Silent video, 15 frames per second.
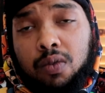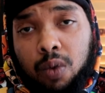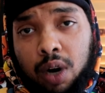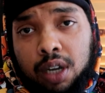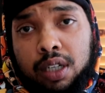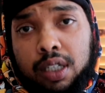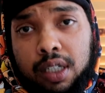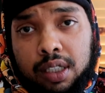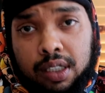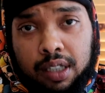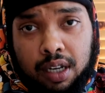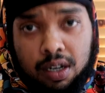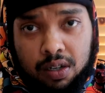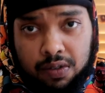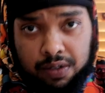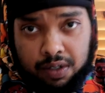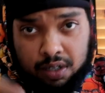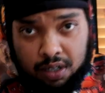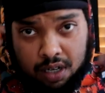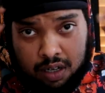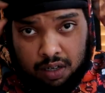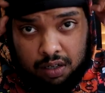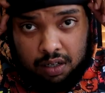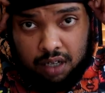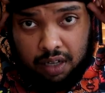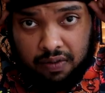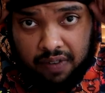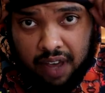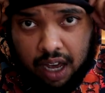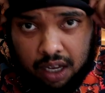work on yourself, you know,
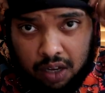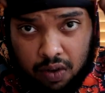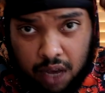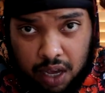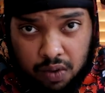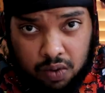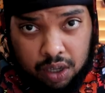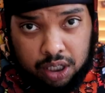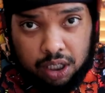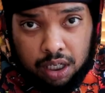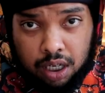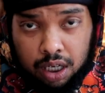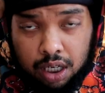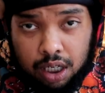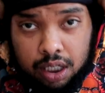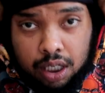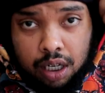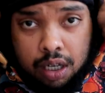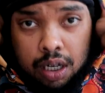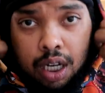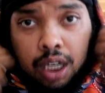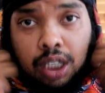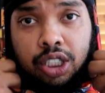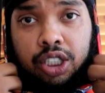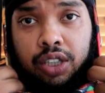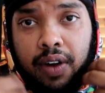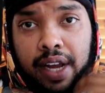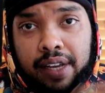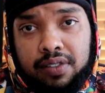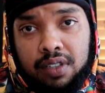evaluate what your
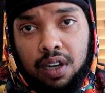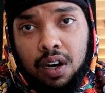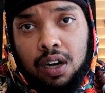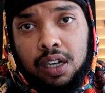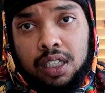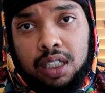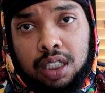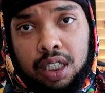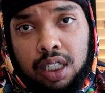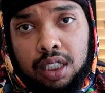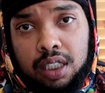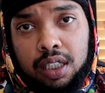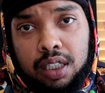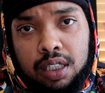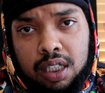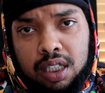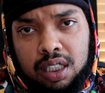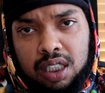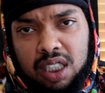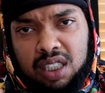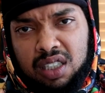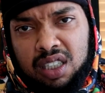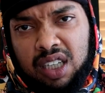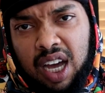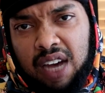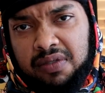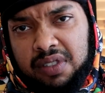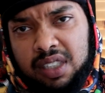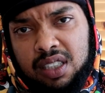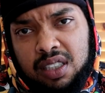strengths are and shit, and get your
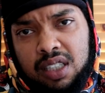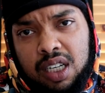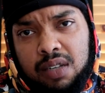confidence